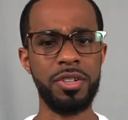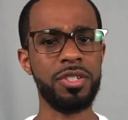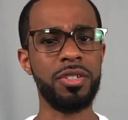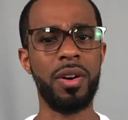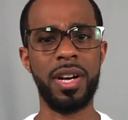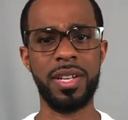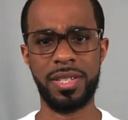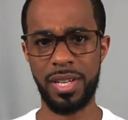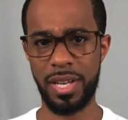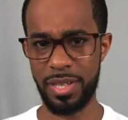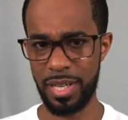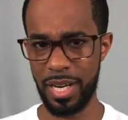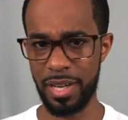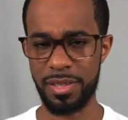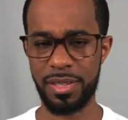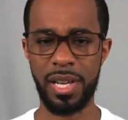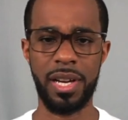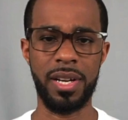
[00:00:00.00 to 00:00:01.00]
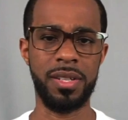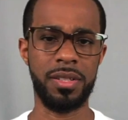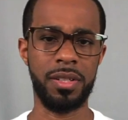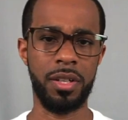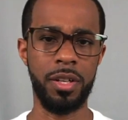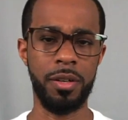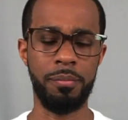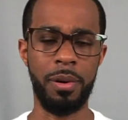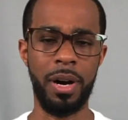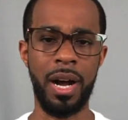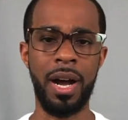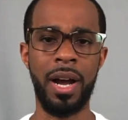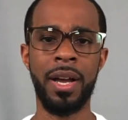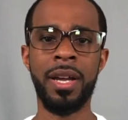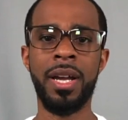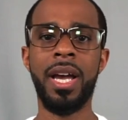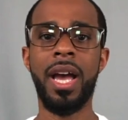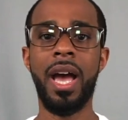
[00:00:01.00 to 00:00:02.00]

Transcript: So I said, yes, that is a good buy.